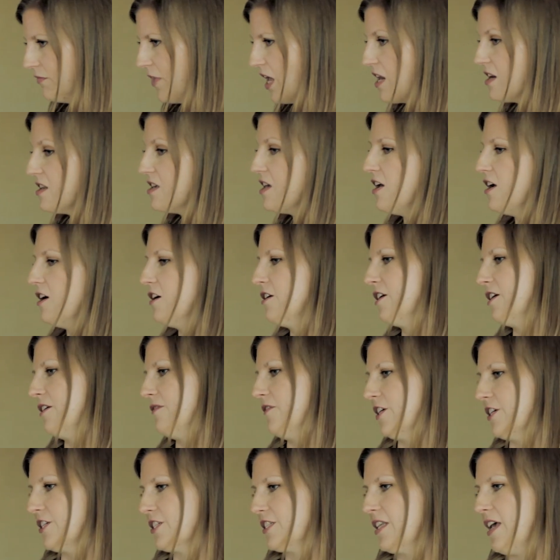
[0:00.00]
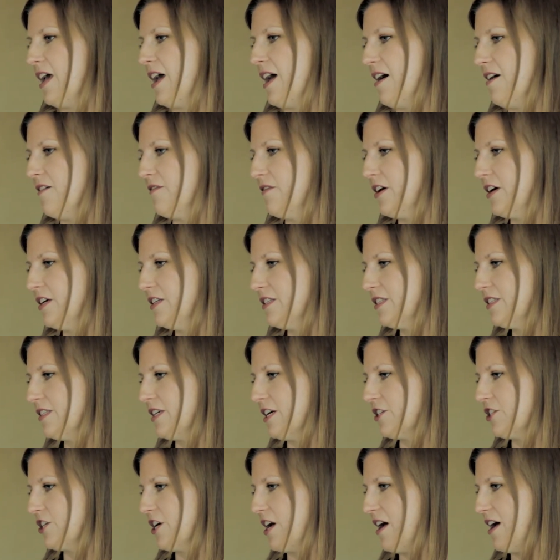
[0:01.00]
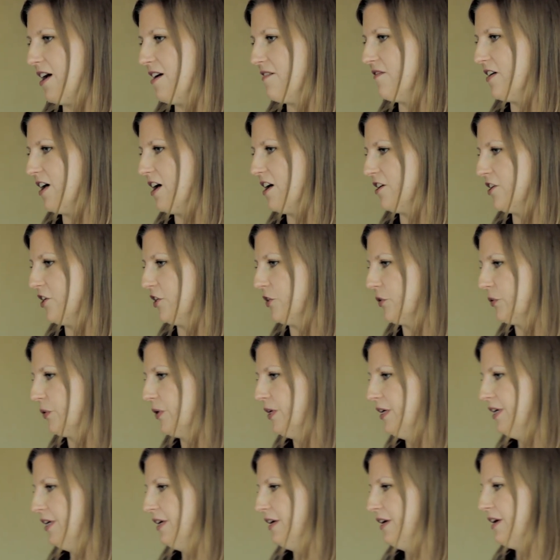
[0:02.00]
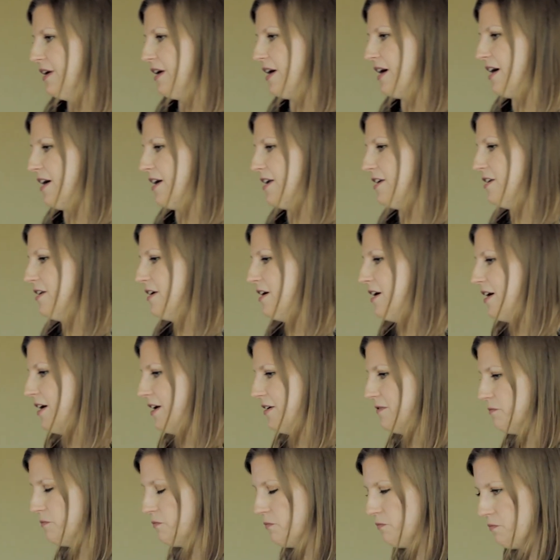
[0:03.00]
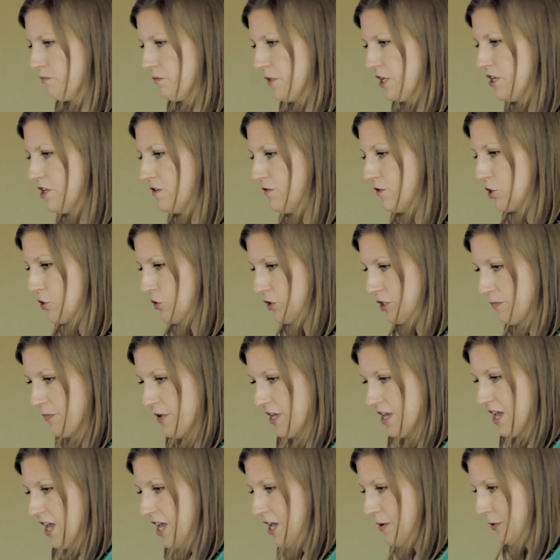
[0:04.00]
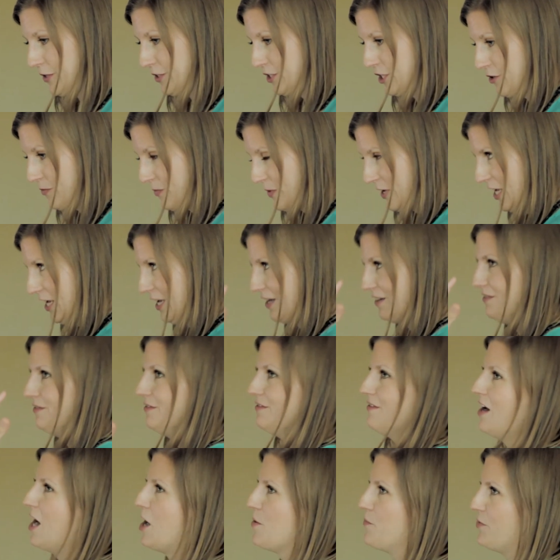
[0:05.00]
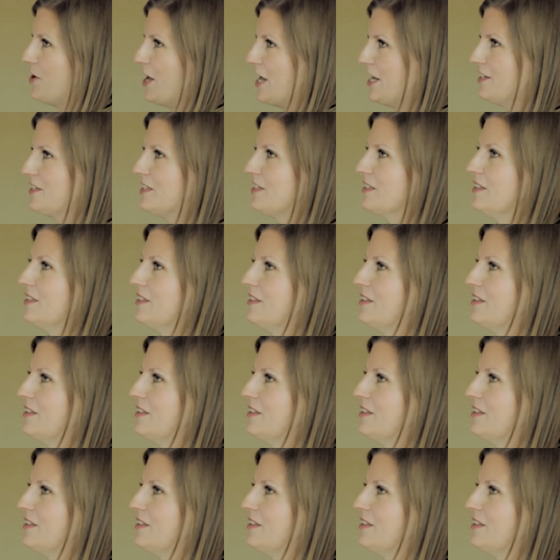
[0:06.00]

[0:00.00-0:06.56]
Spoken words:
And caregivers have such a high value on individuals being able to be upright.